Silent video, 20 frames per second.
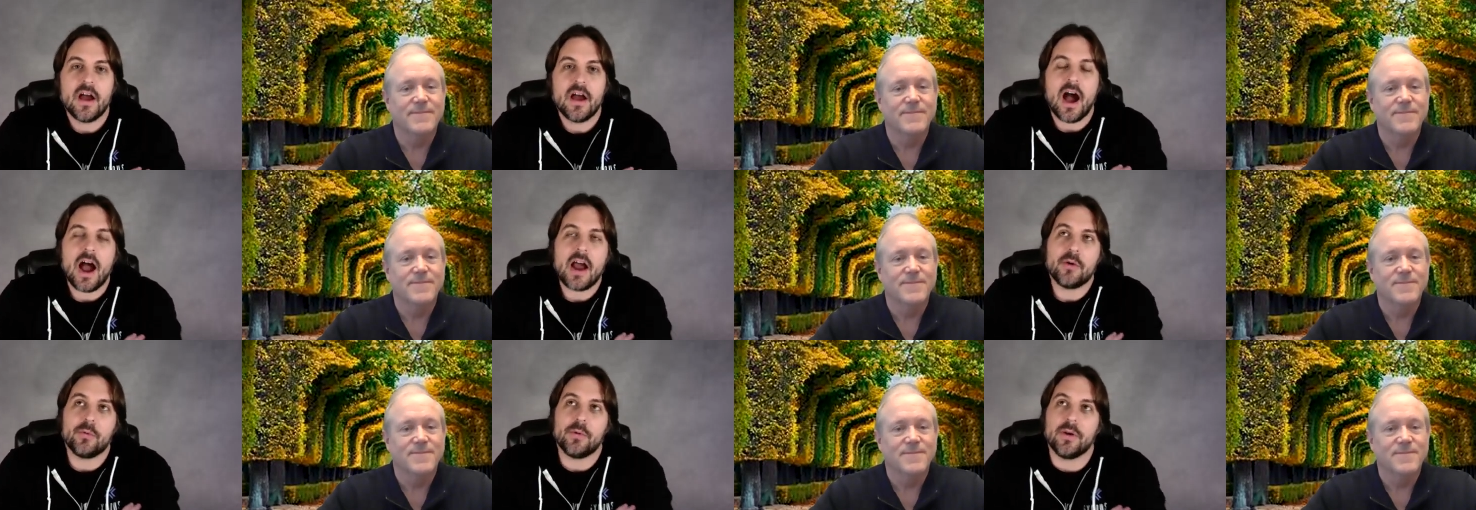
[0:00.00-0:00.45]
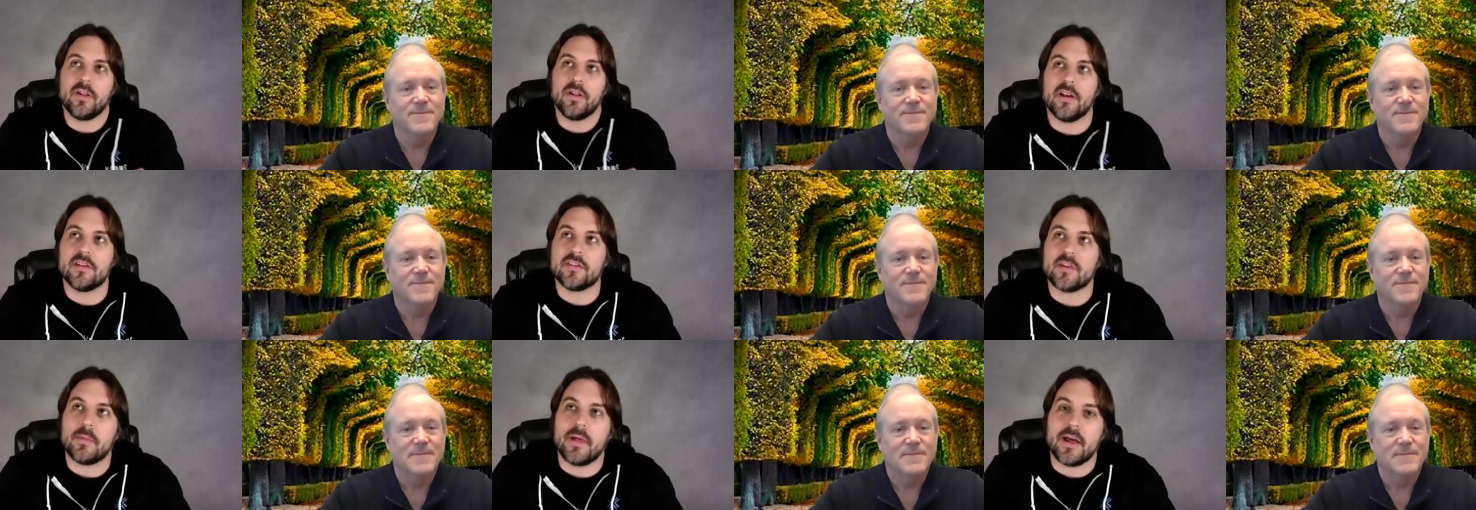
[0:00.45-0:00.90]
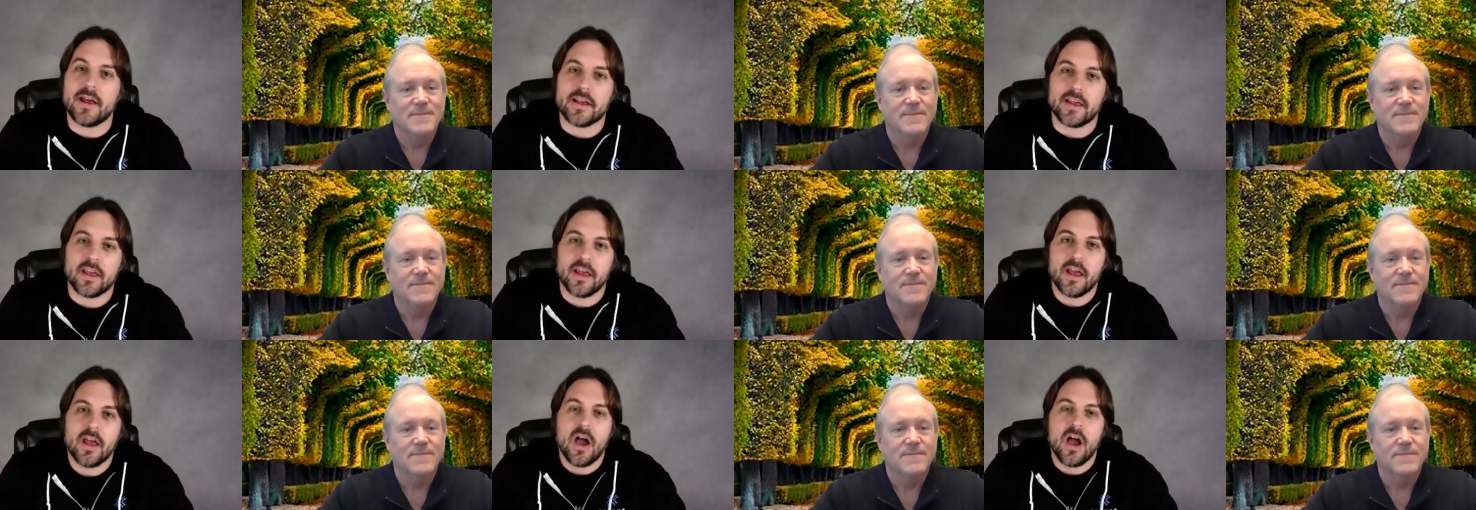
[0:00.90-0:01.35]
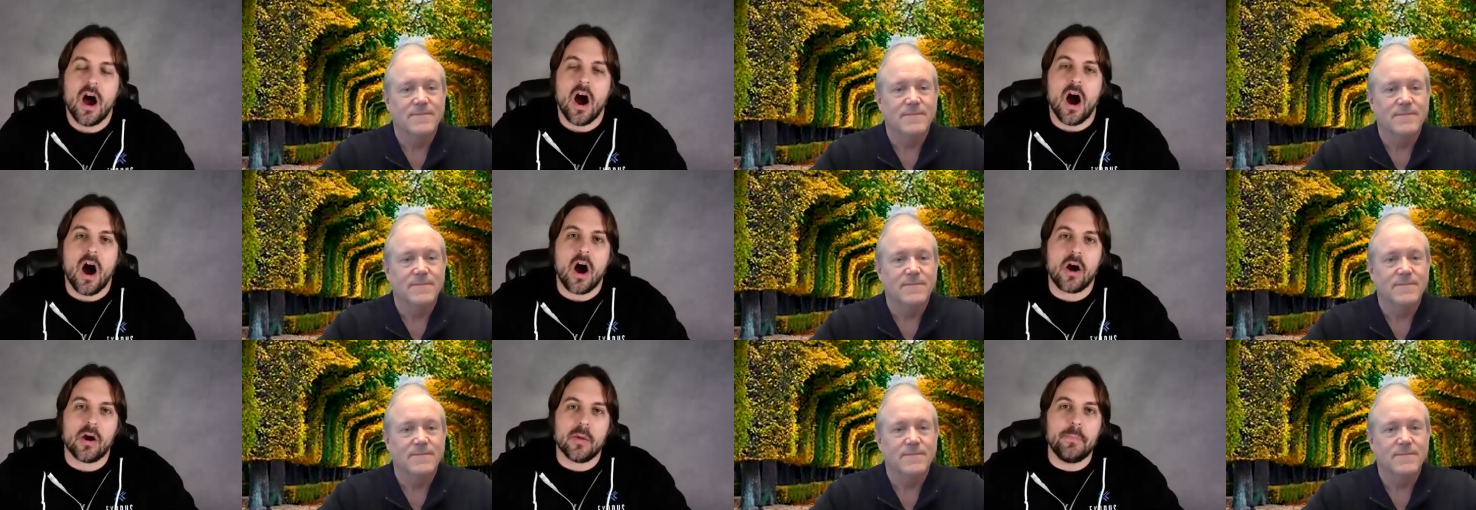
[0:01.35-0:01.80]
Speaker 1: I realized I'm like,
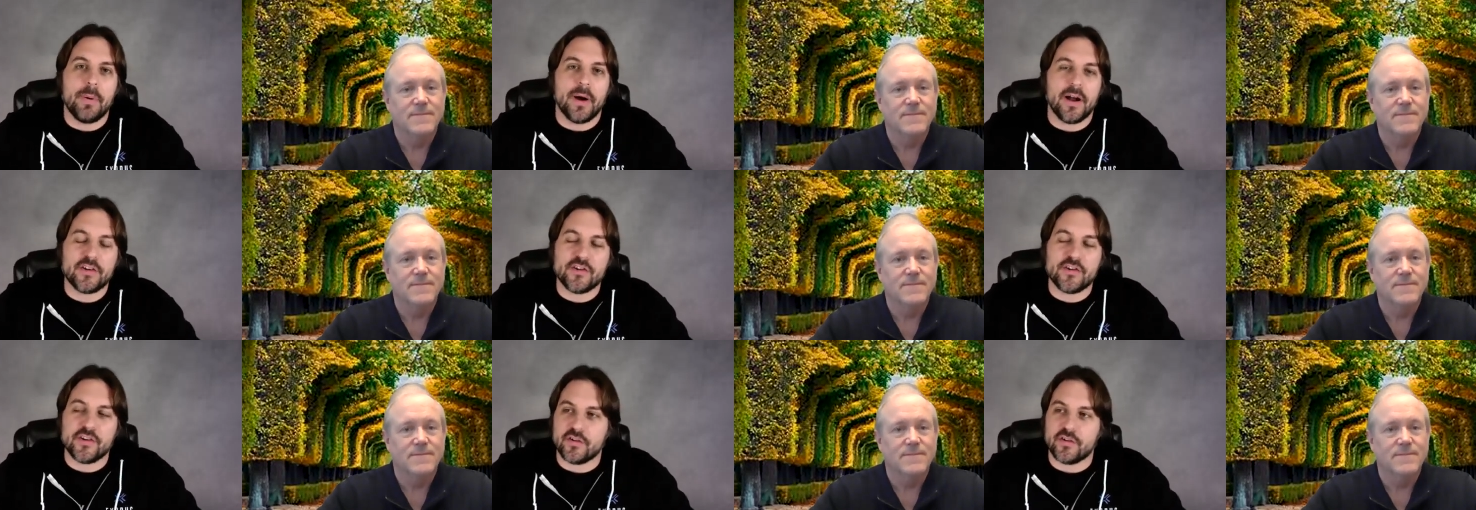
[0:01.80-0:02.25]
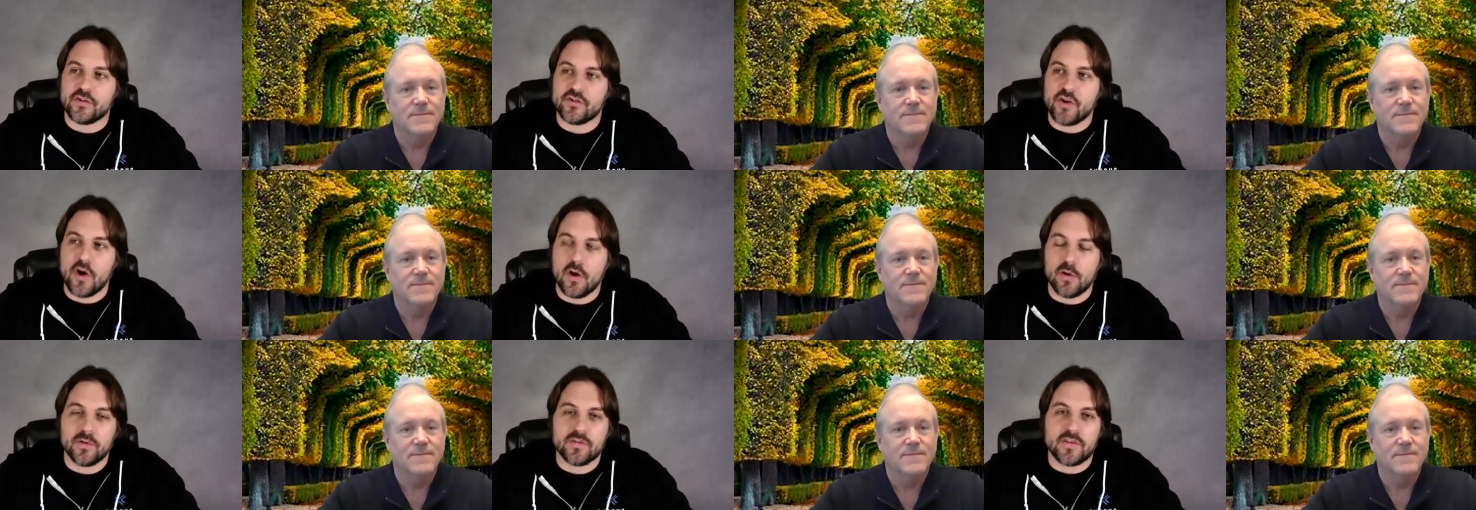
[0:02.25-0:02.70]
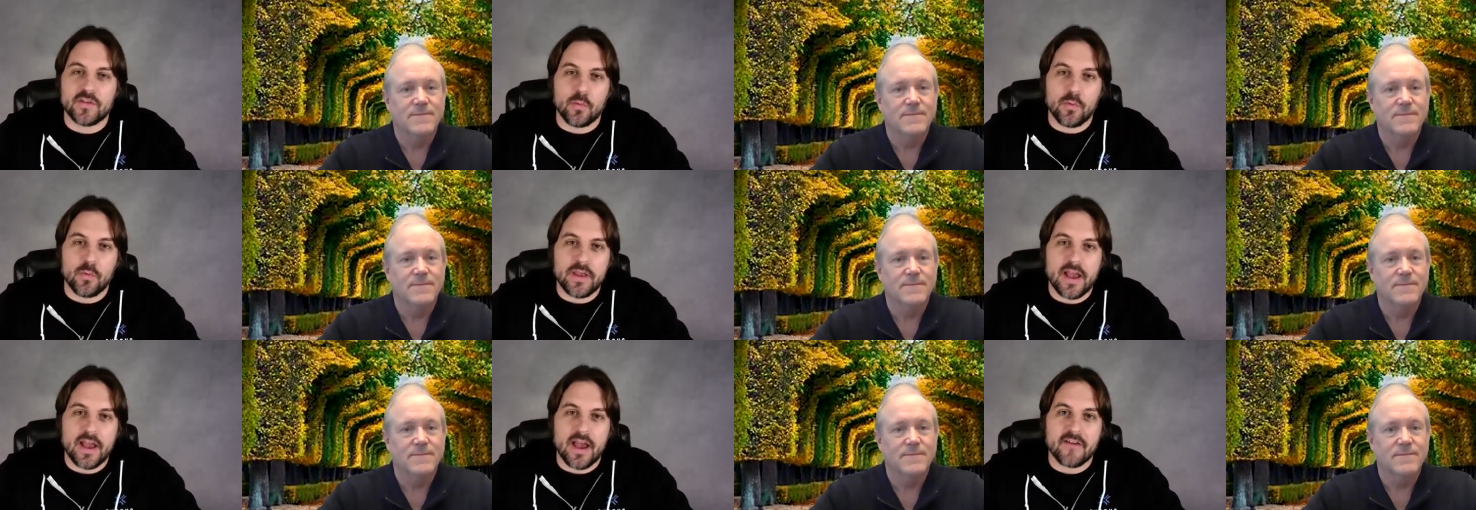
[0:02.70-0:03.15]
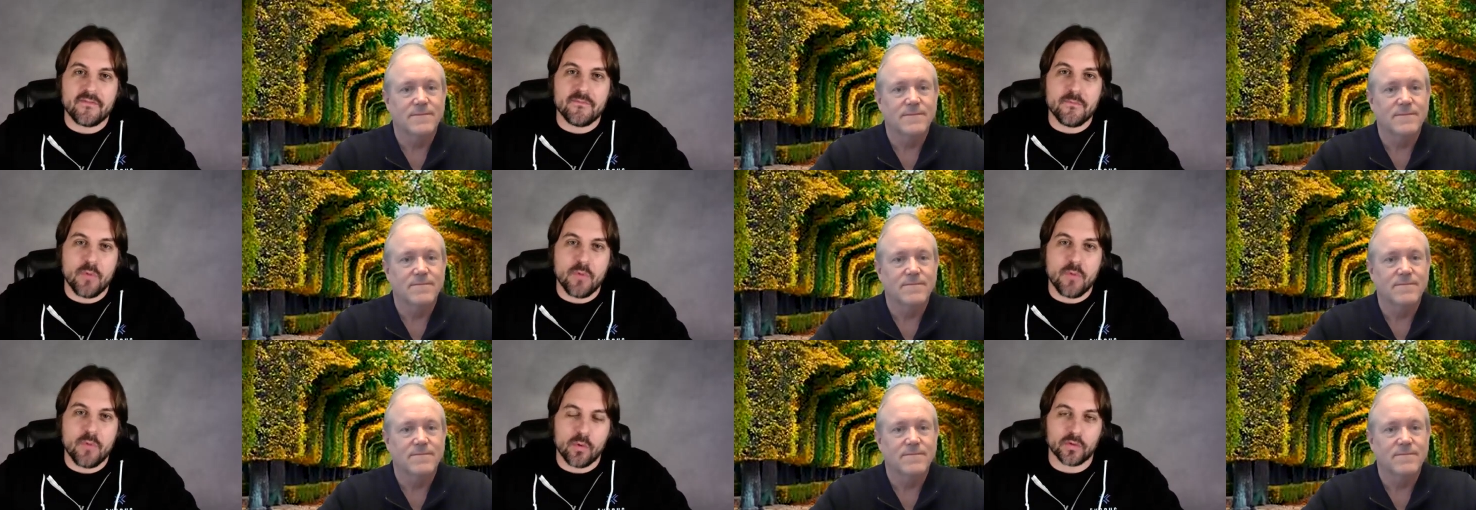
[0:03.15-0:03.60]
our budget shows that we have
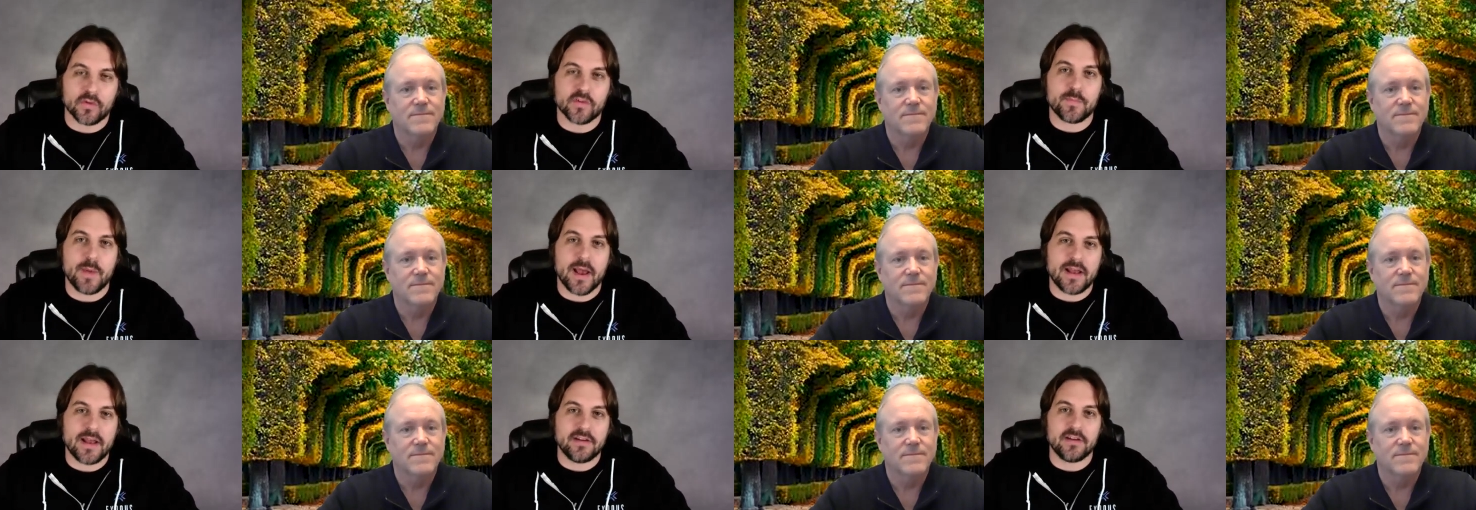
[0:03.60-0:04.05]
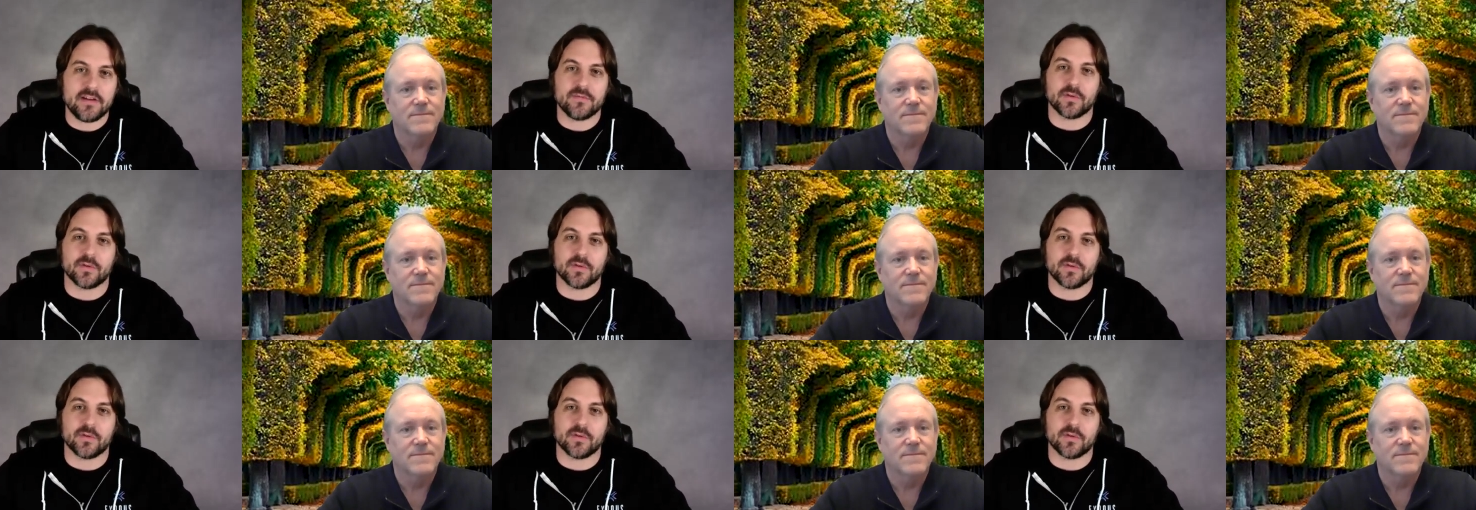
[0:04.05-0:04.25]
more spending